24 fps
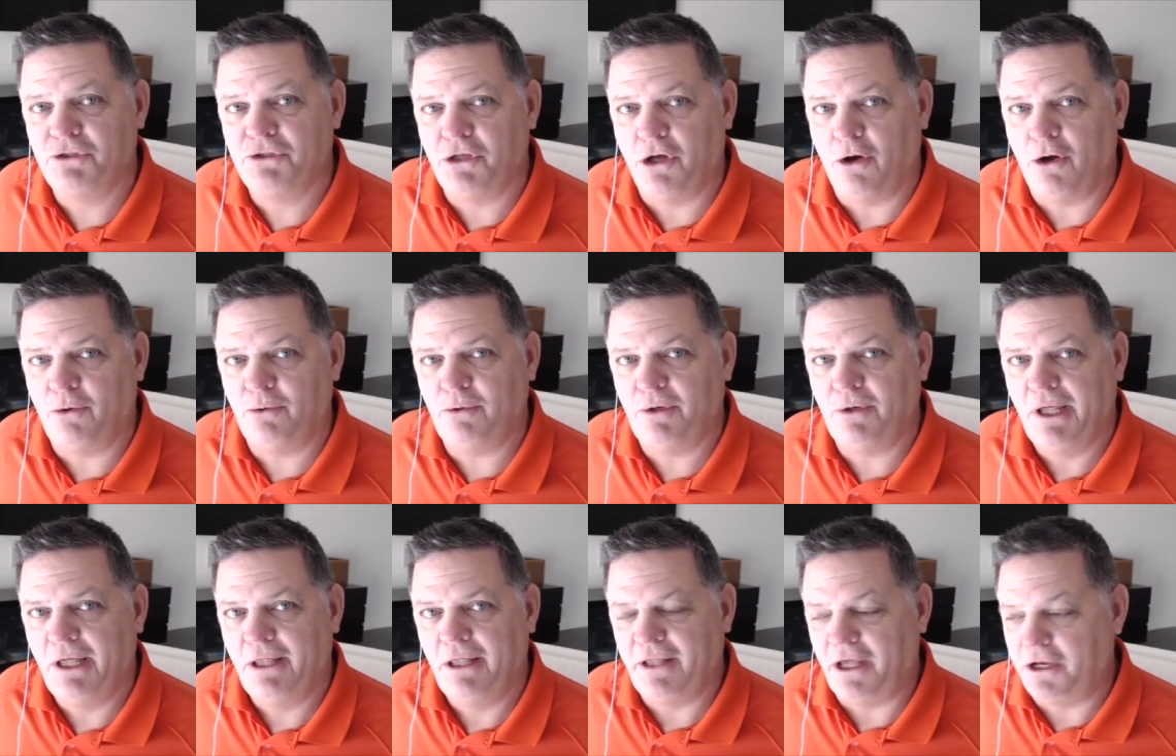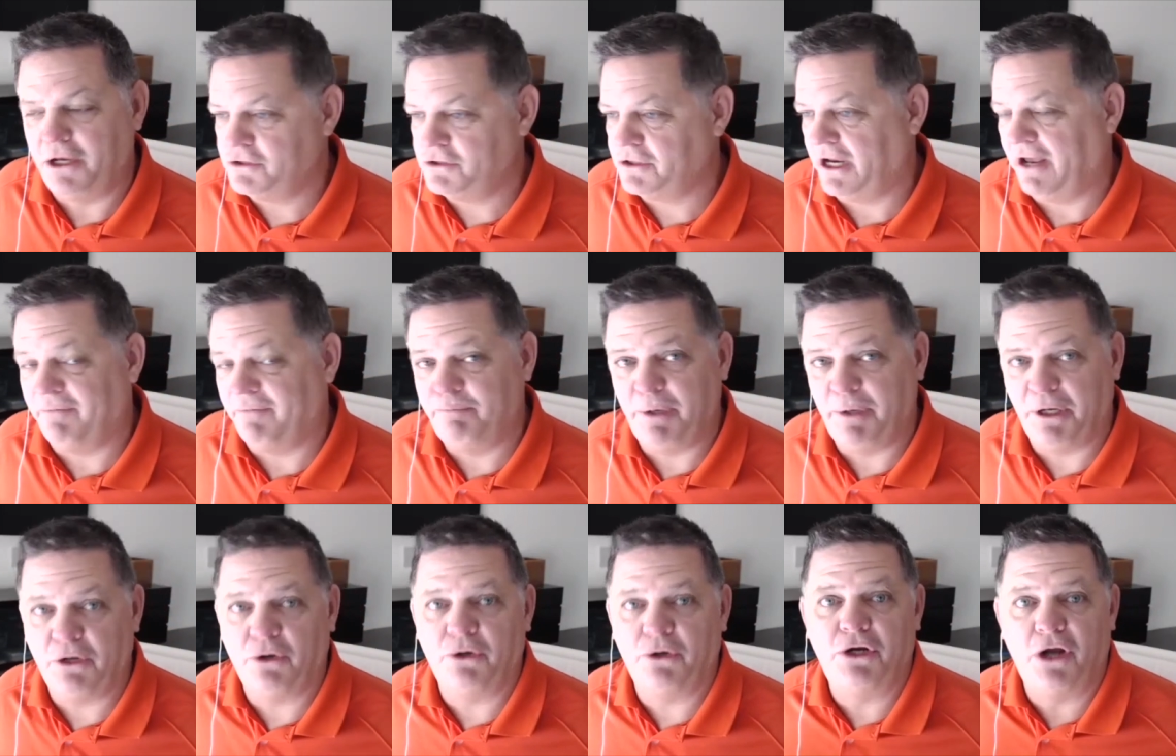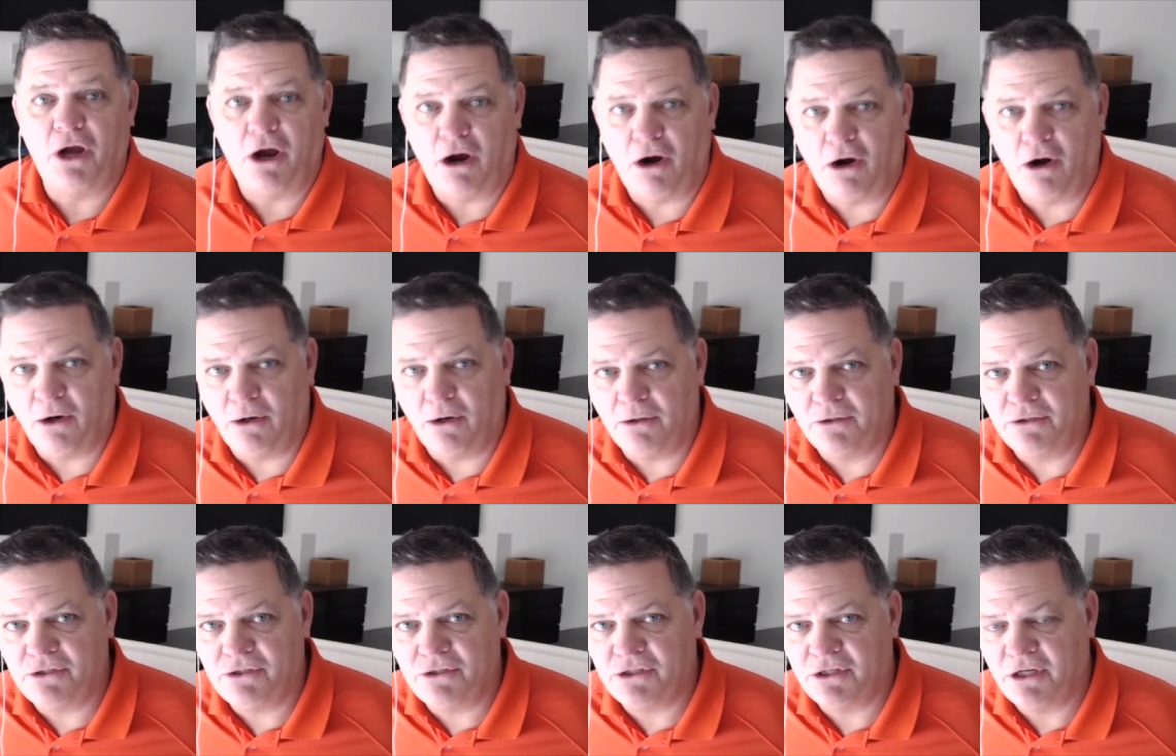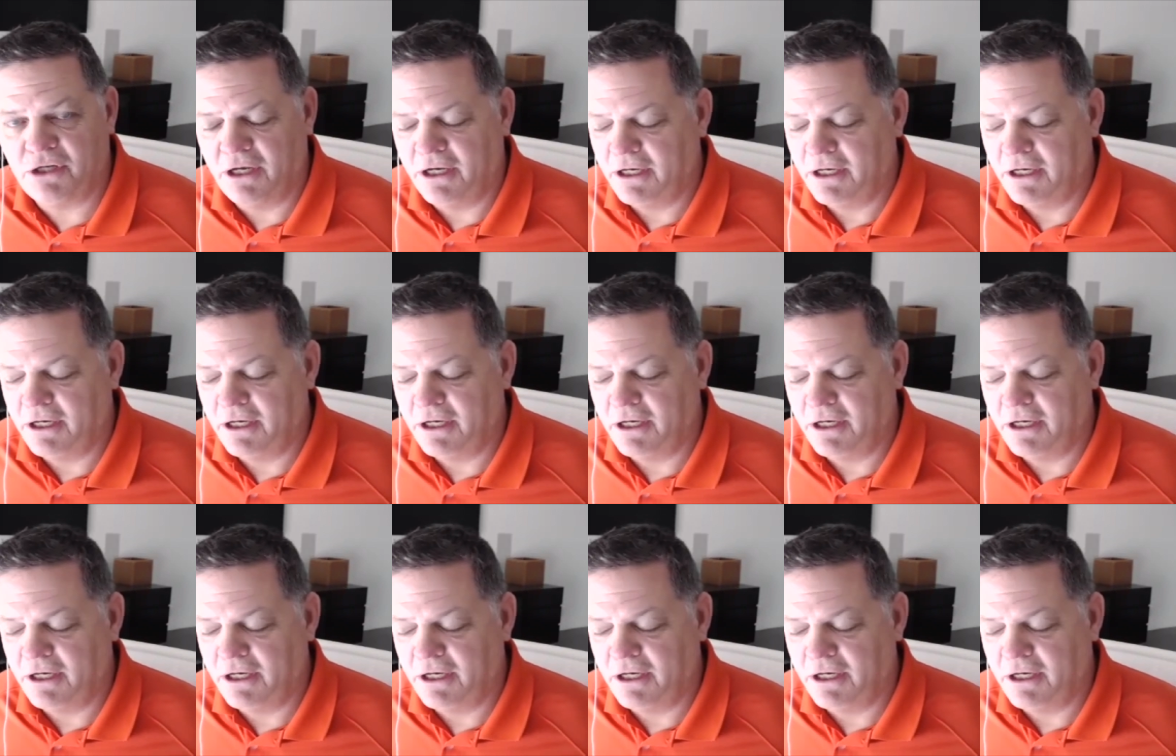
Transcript: don't. They usually have bigger yards.